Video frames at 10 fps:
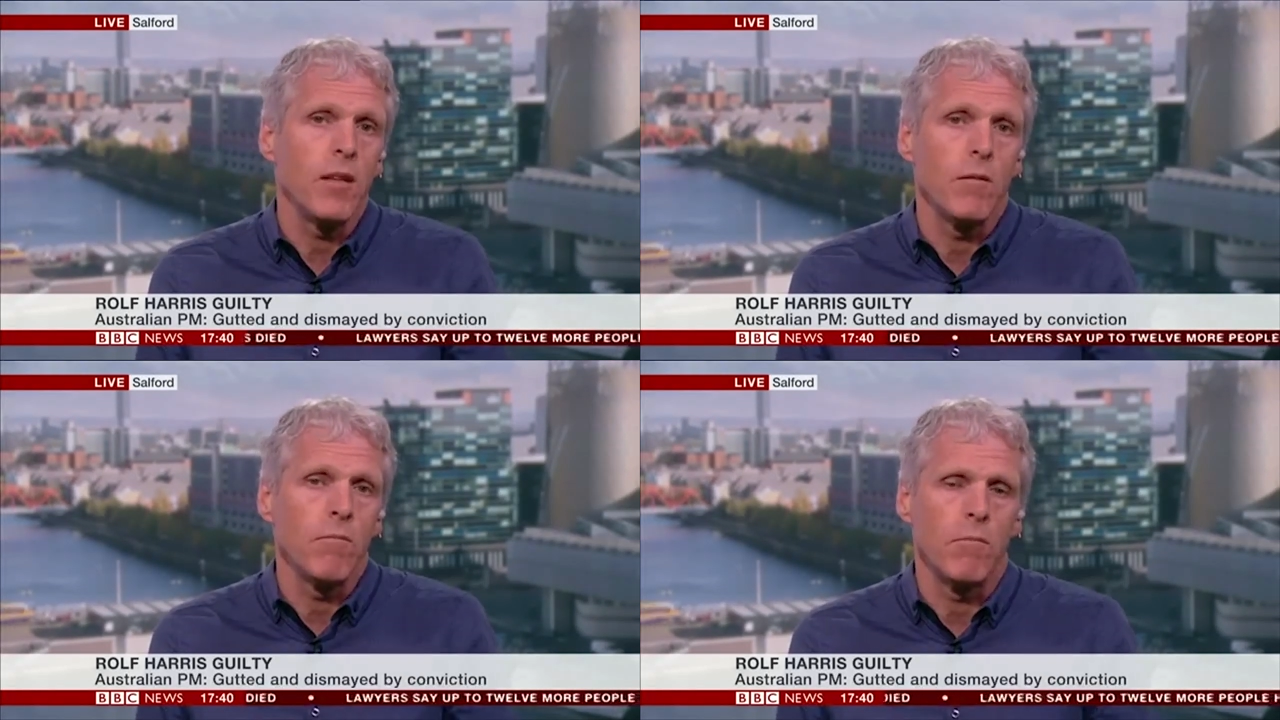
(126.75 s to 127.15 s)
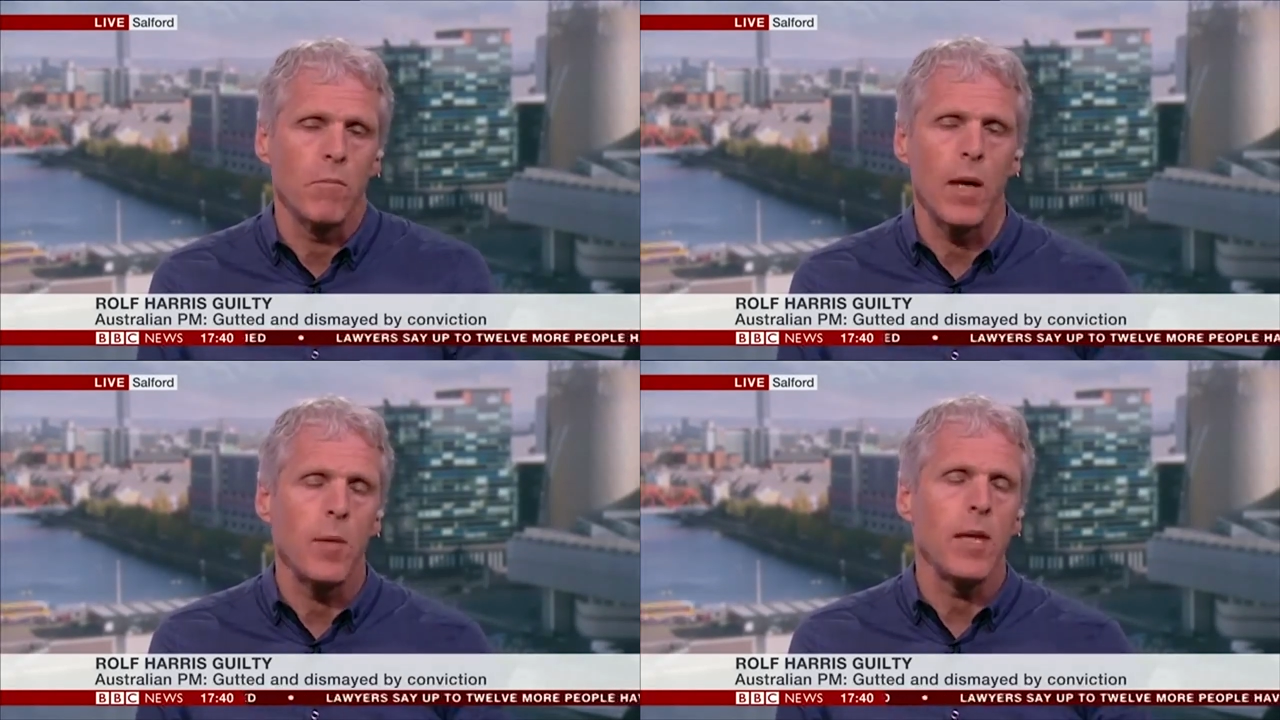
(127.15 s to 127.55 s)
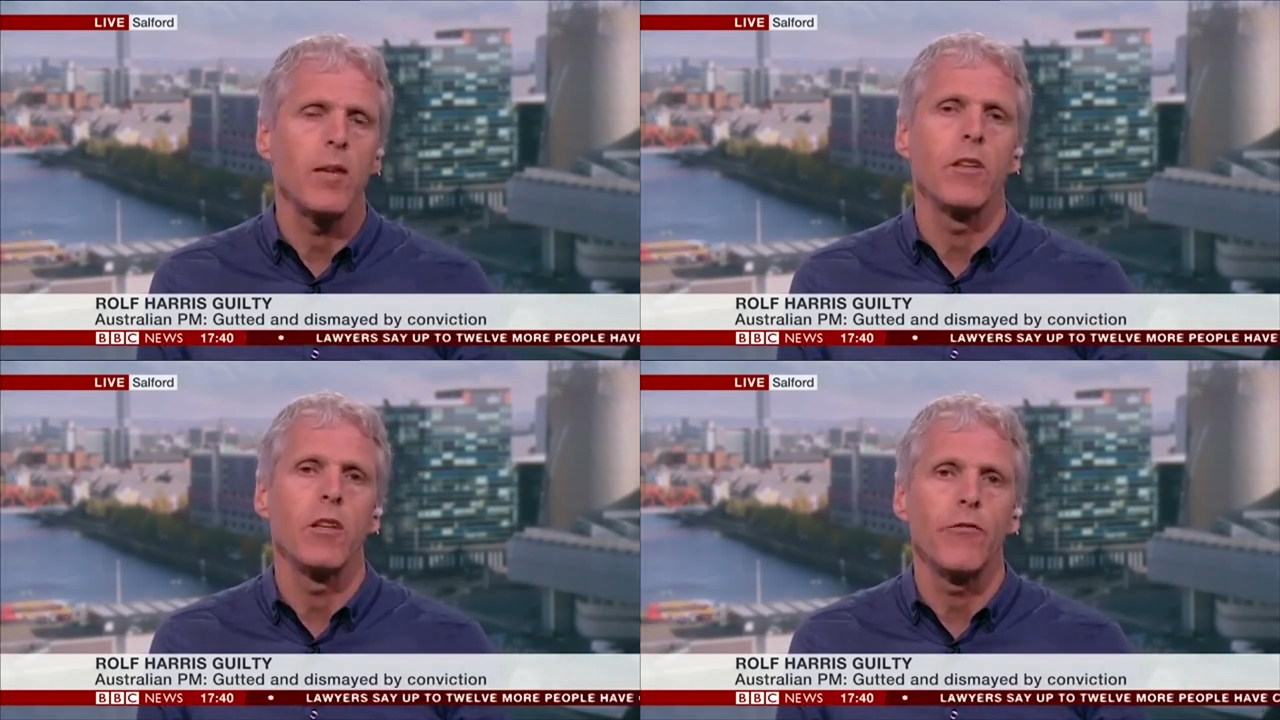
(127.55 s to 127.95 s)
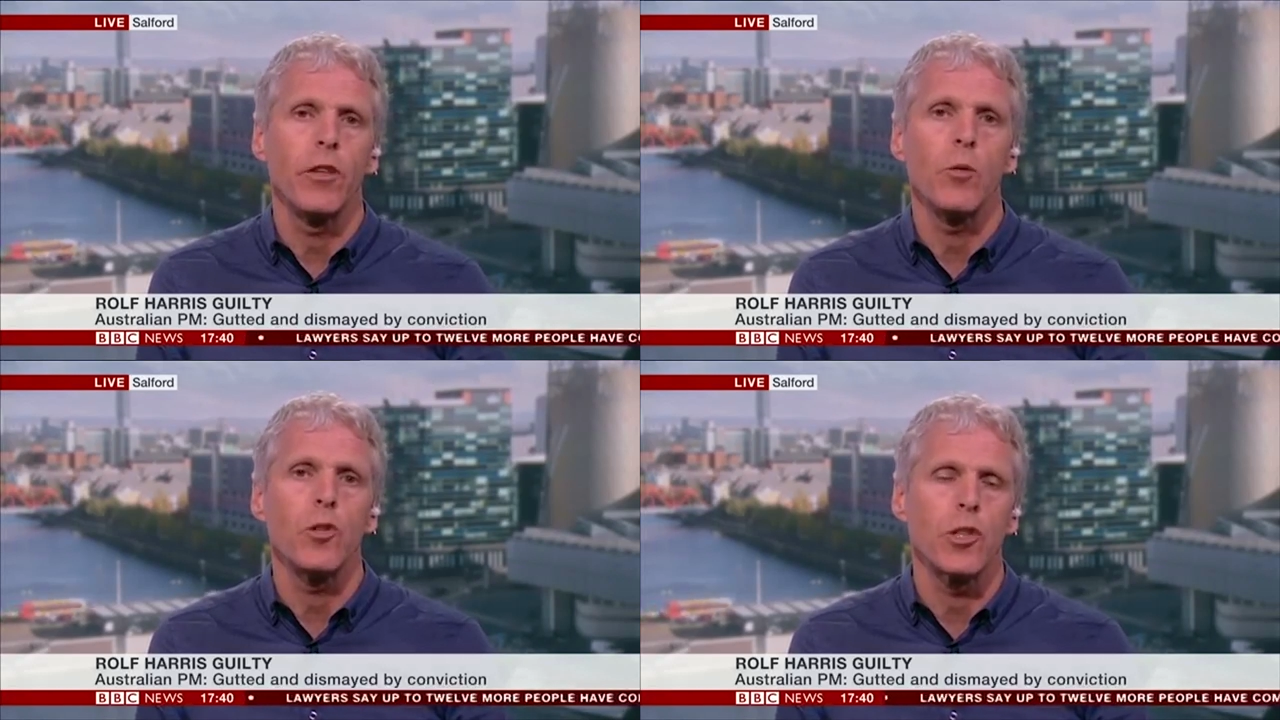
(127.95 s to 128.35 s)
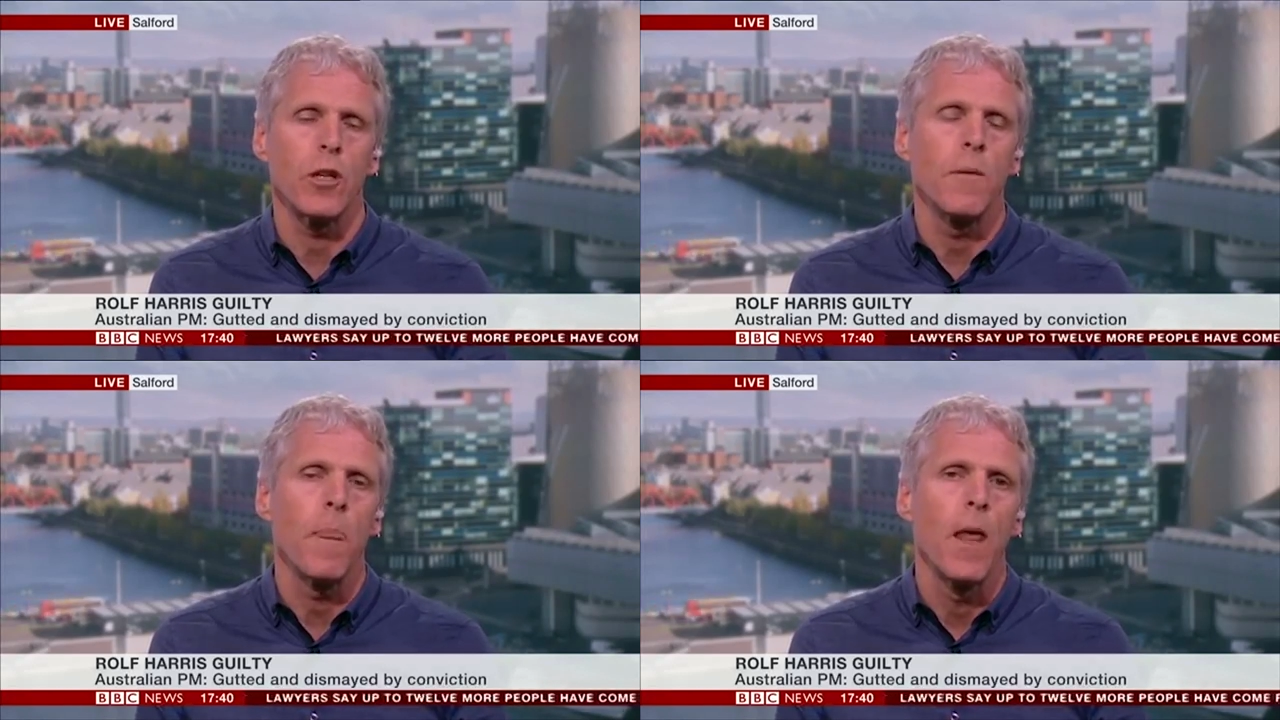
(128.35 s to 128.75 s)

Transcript: and maybe even in the future,